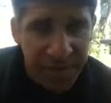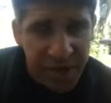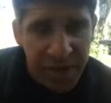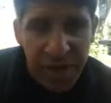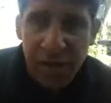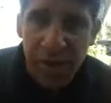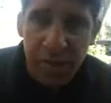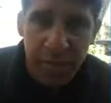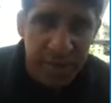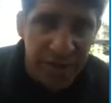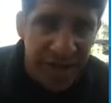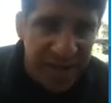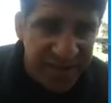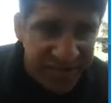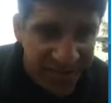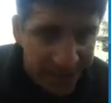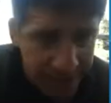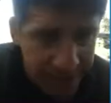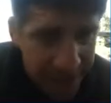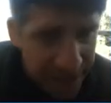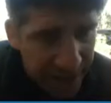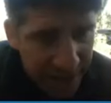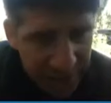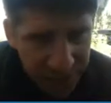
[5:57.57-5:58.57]
complex of
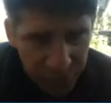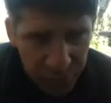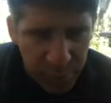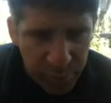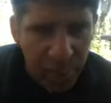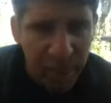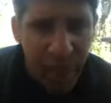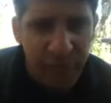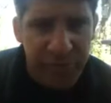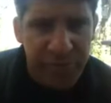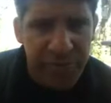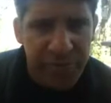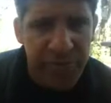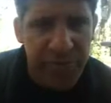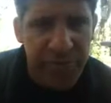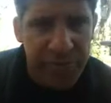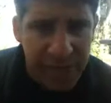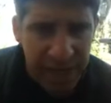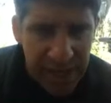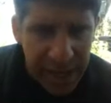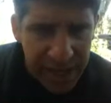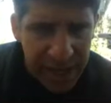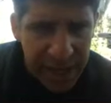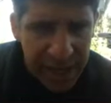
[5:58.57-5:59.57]
inexorable opposite,
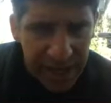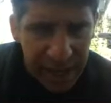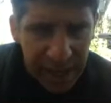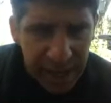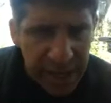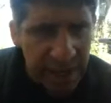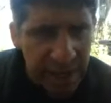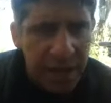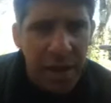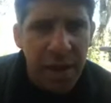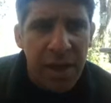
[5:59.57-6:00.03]
day and night,